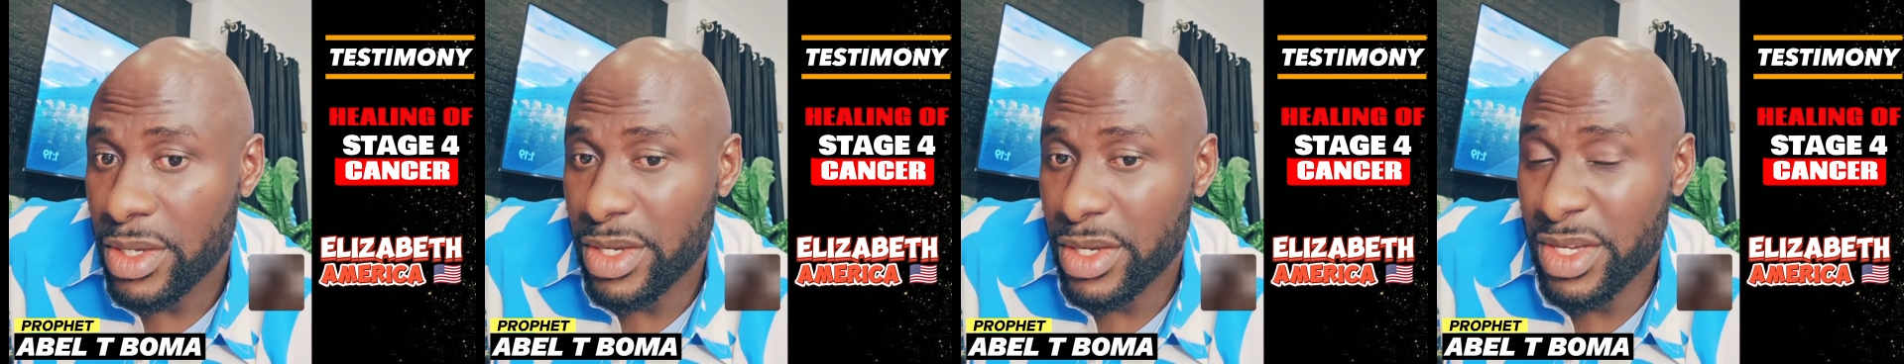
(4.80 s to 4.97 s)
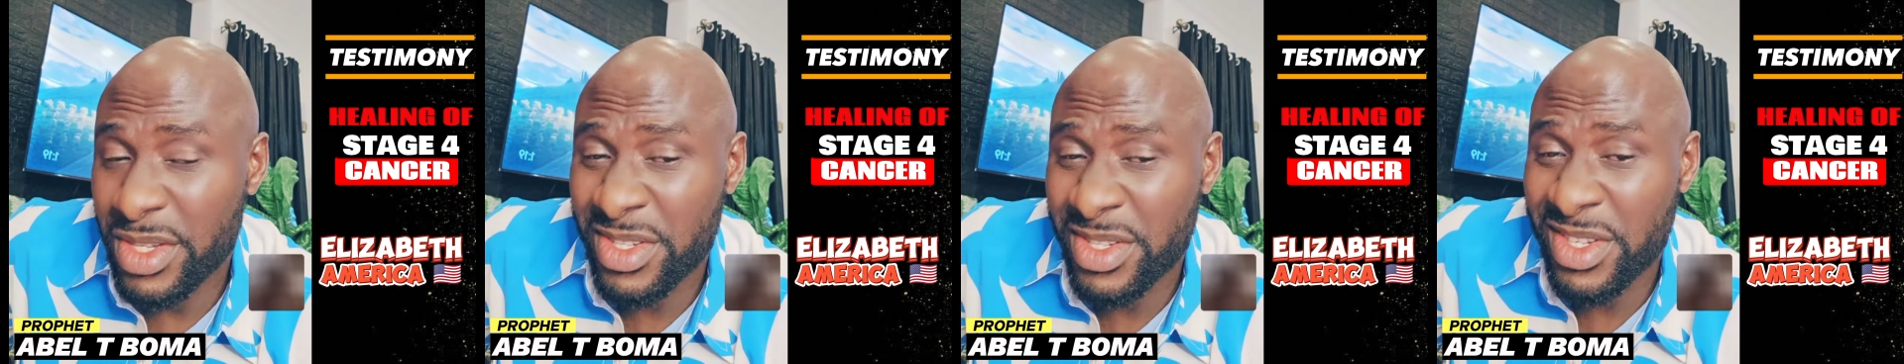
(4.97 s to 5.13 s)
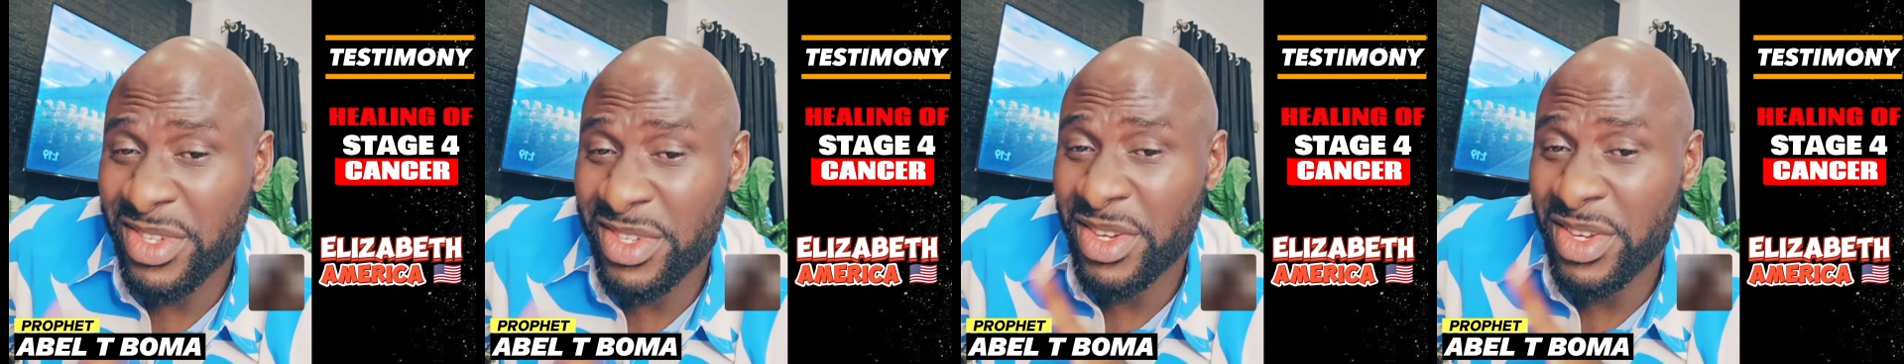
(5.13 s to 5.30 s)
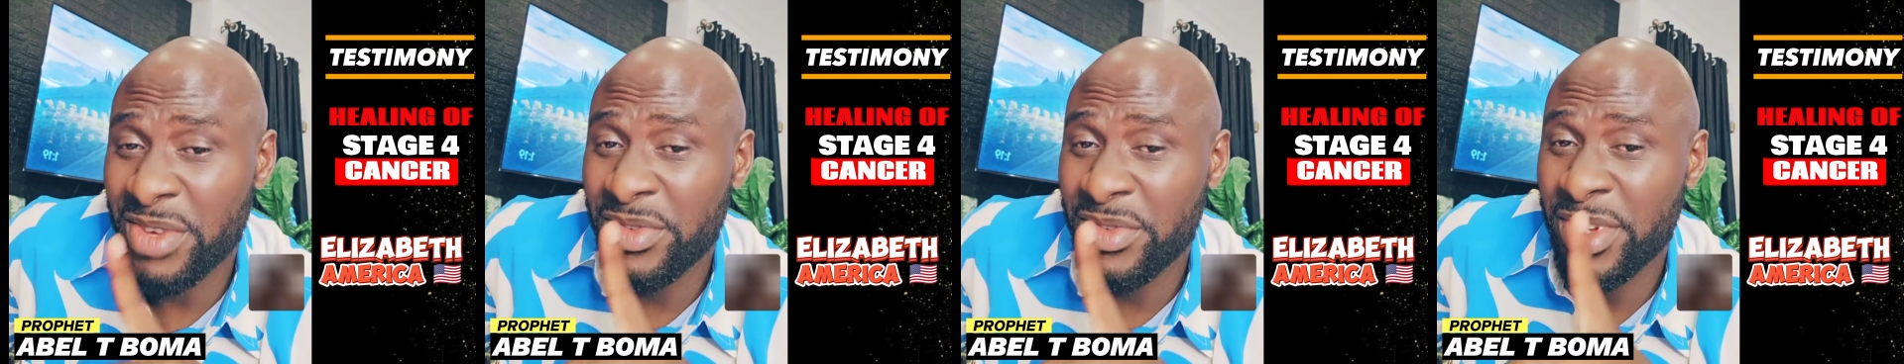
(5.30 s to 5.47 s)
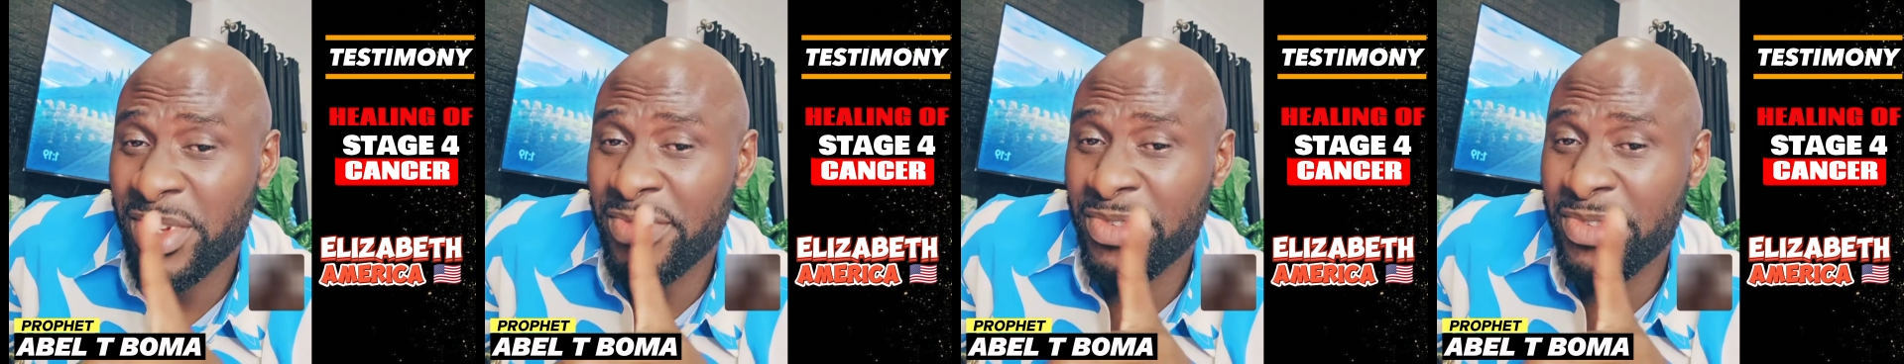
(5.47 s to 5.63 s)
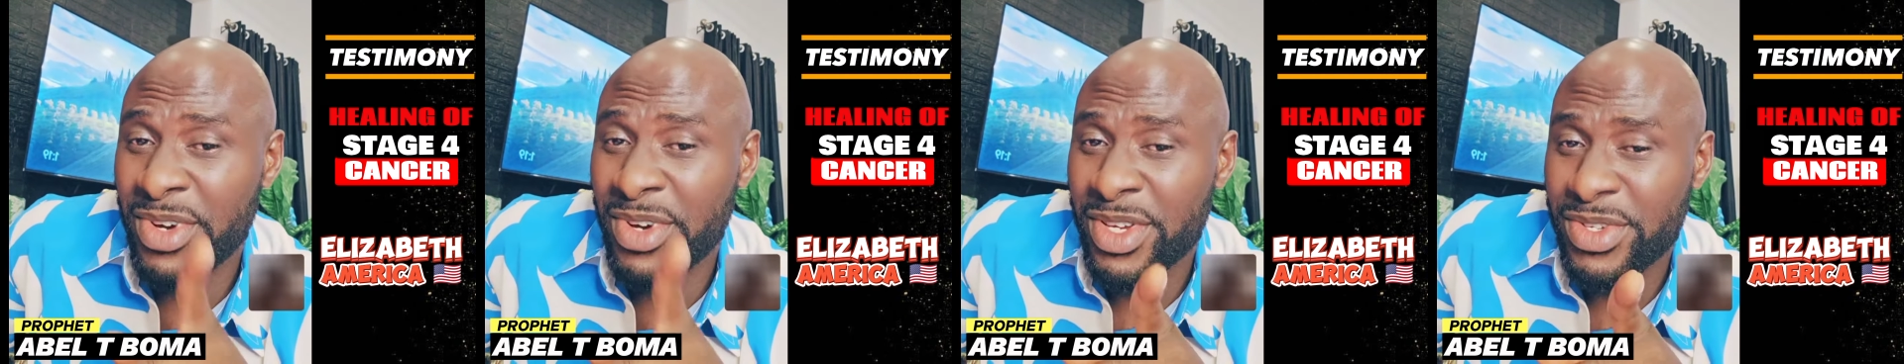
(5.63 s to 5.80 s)
Is this your
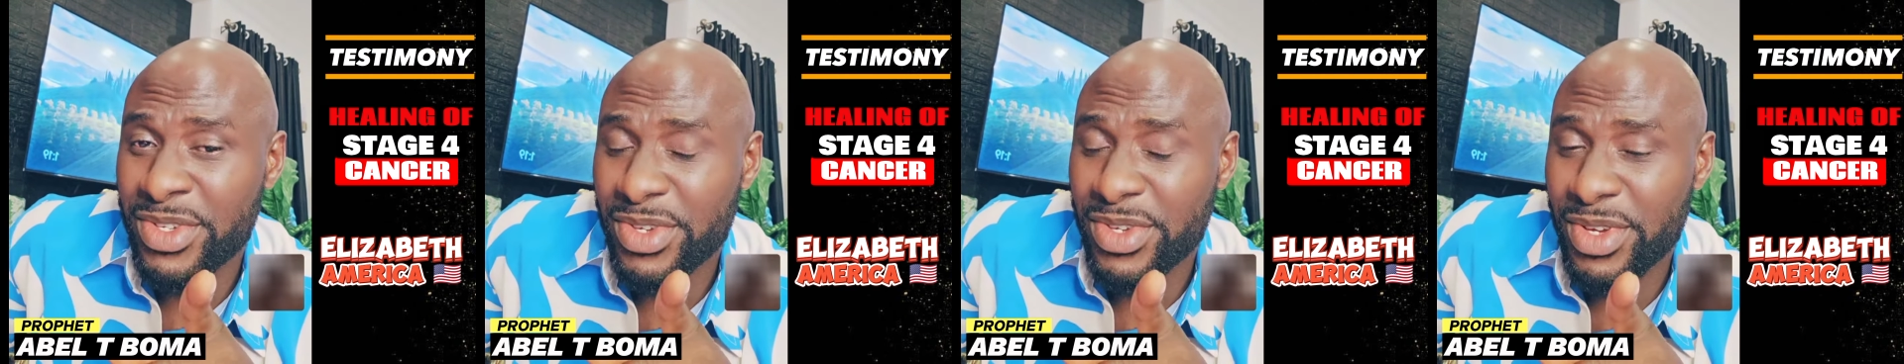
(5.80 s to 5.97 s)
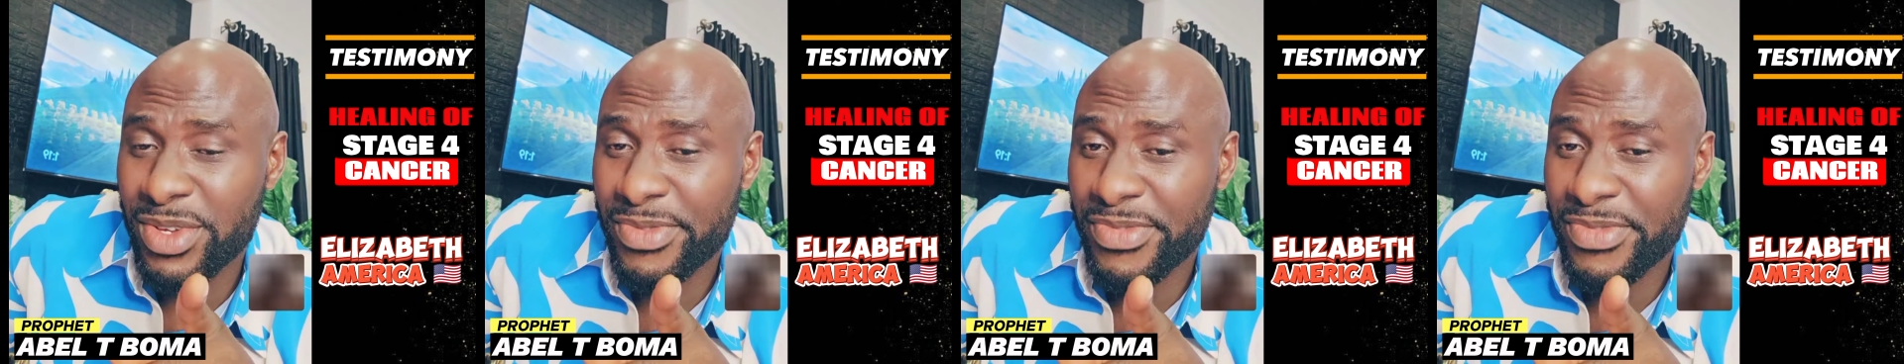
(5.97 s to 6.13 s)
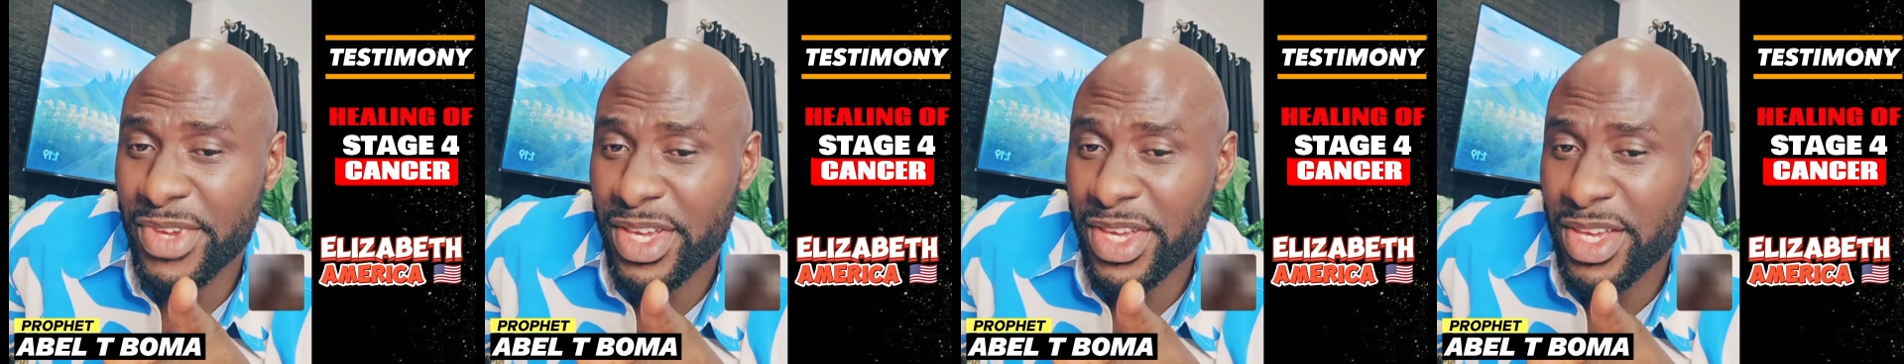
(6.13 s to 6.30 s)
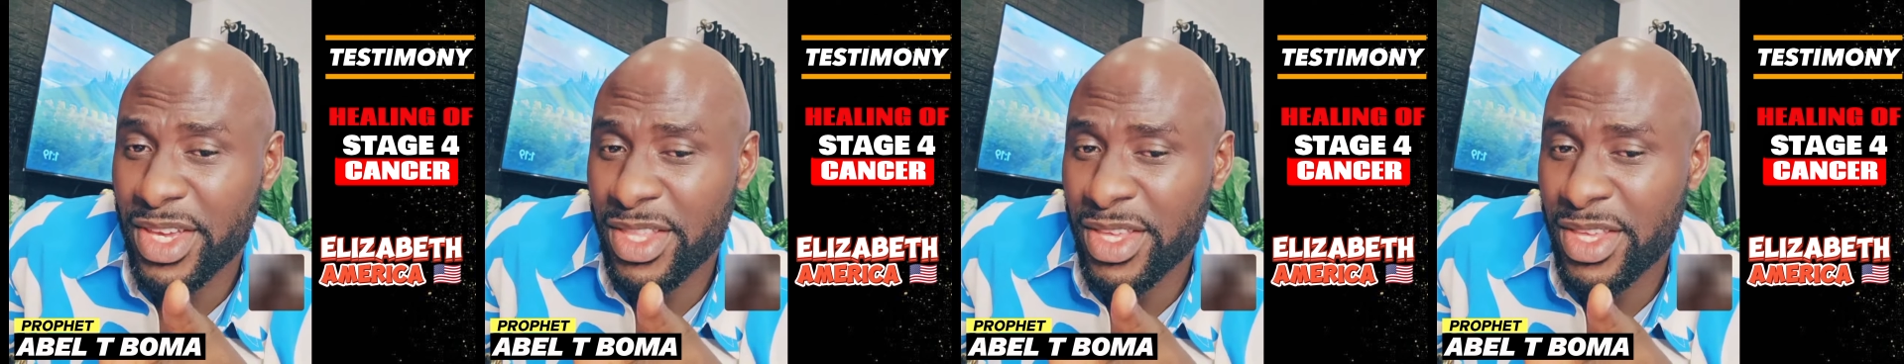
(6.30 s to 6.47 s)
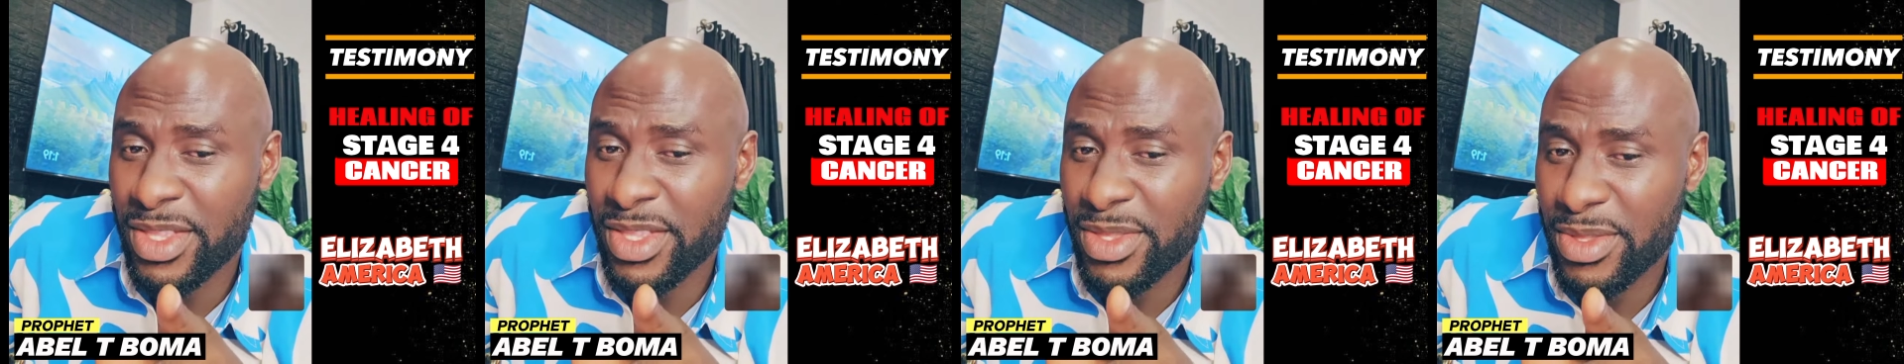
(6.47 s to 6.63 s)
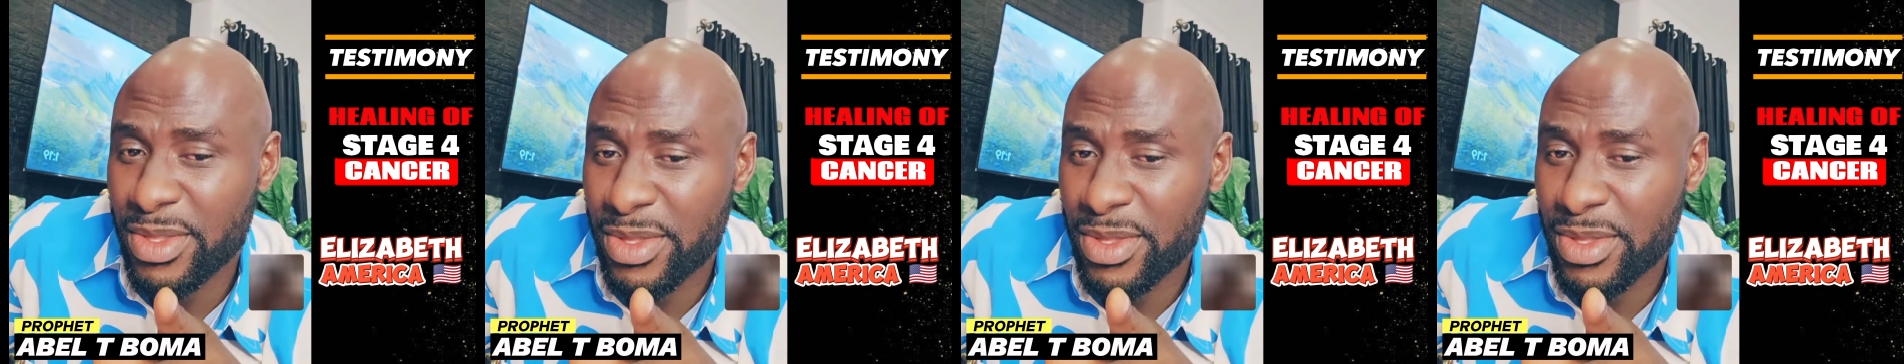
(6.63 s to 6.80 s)
real voice or you're faking
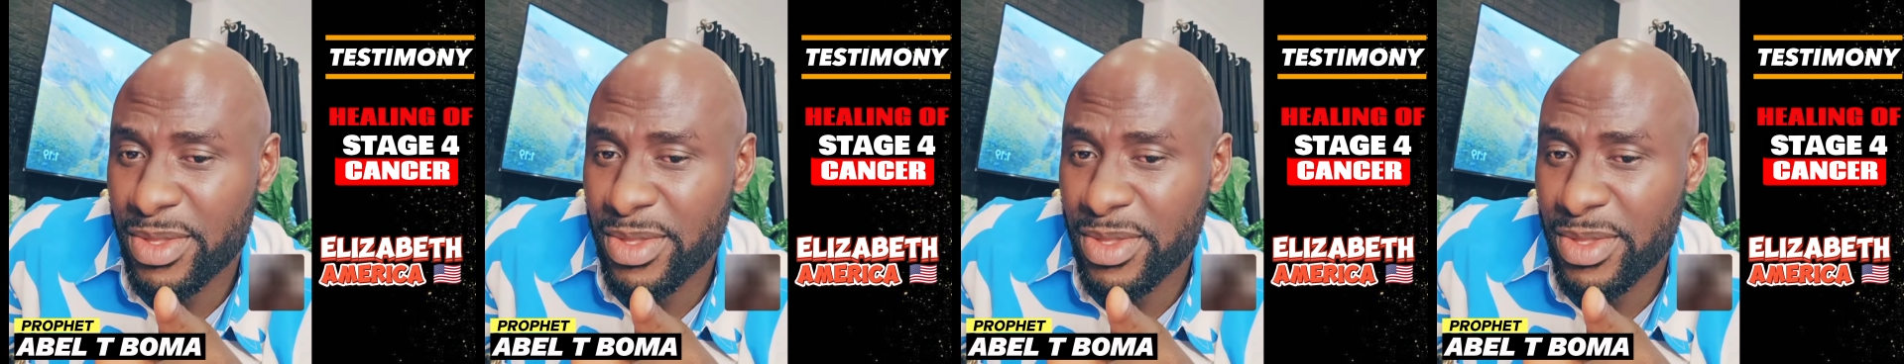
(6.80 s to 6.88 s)
it?